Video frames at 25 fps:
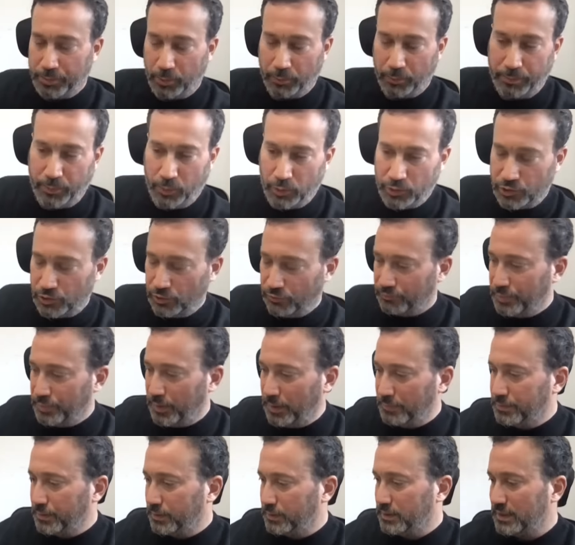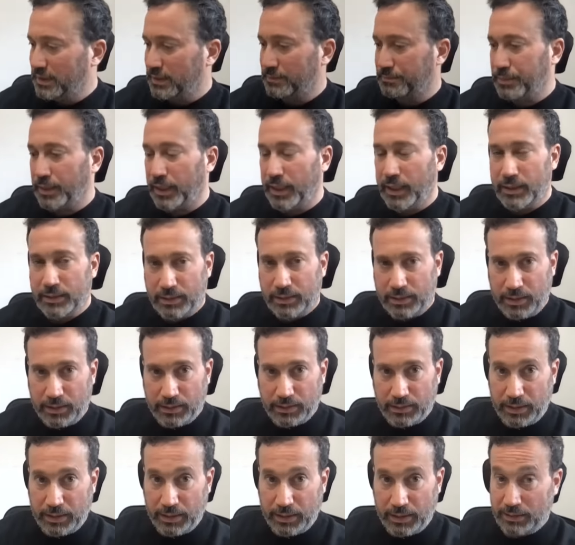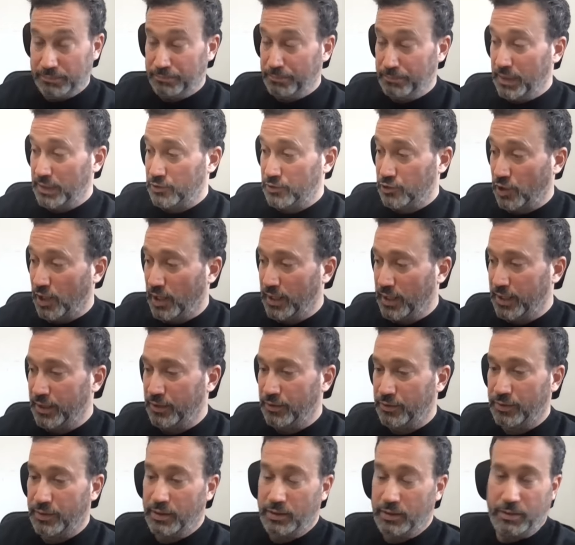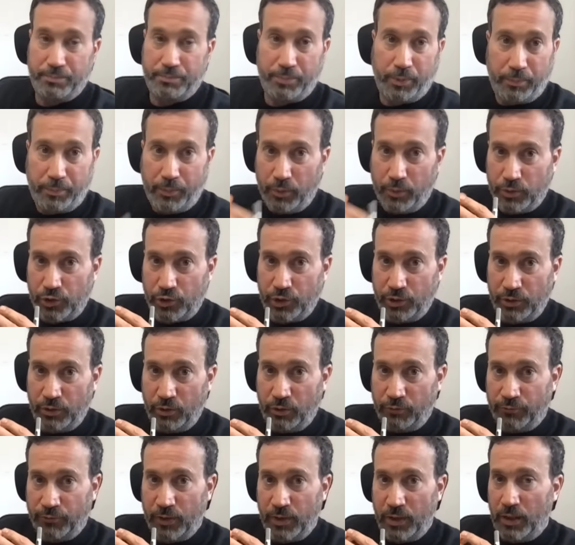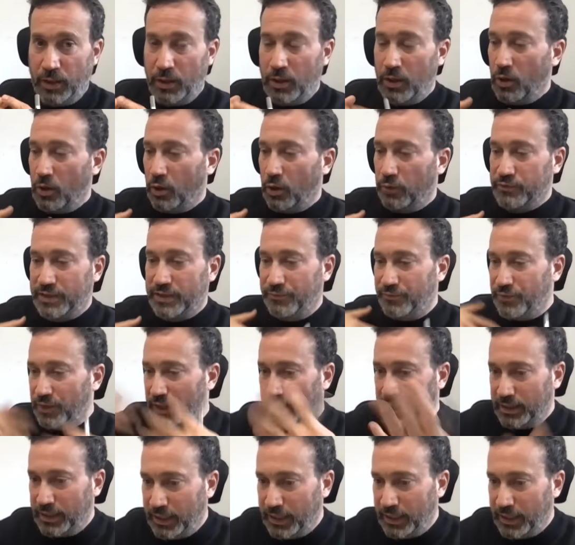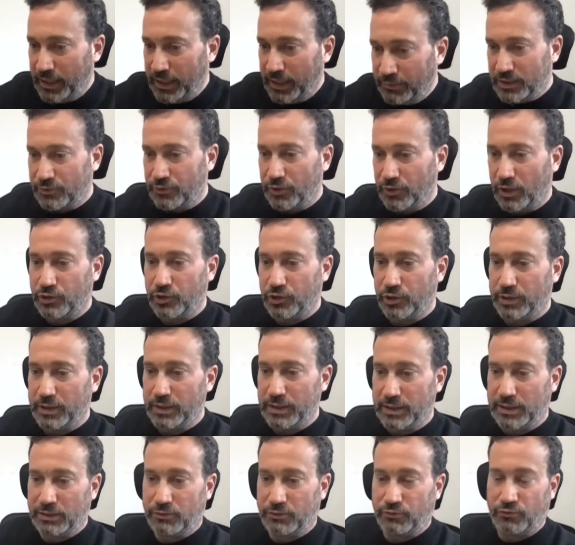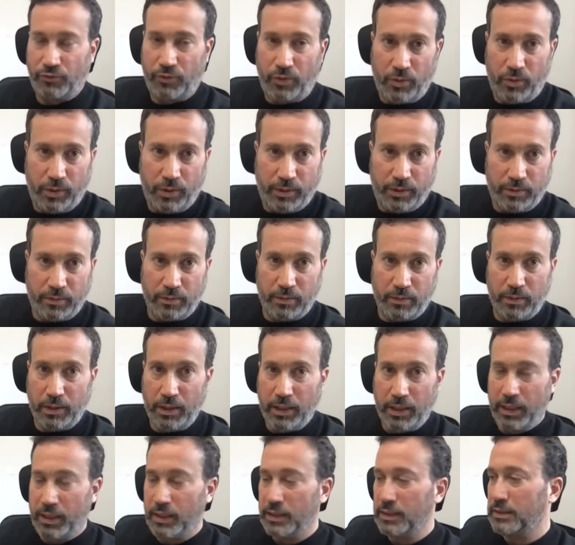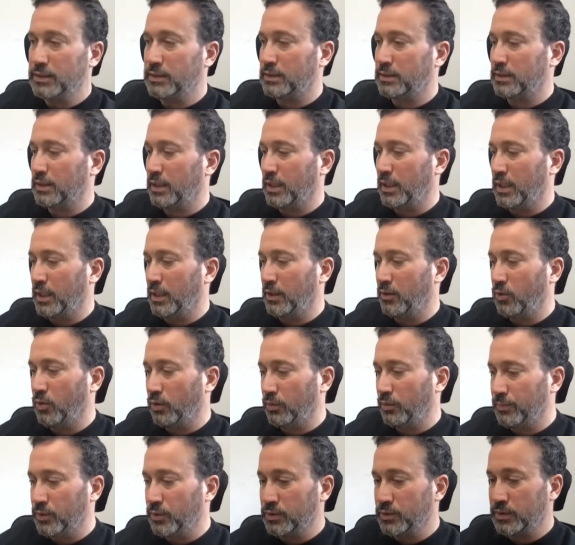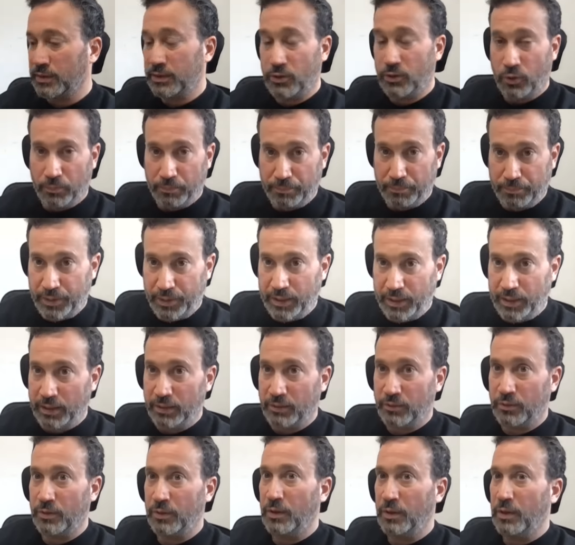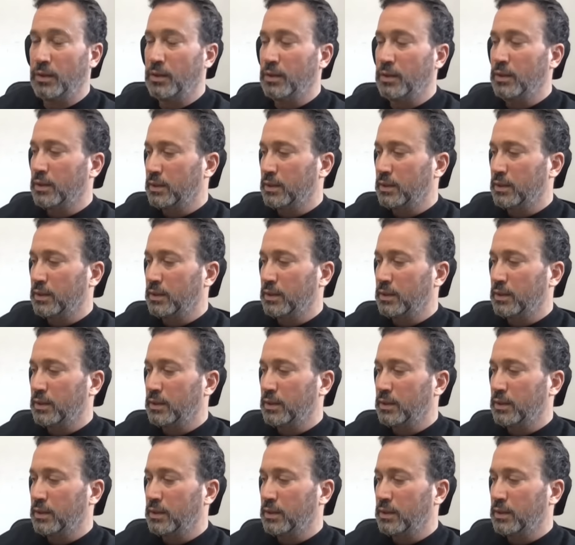The proportion of people displaced is, is much higher, and the proportion of of civilian infrastructure destroyed is uh, almost complete.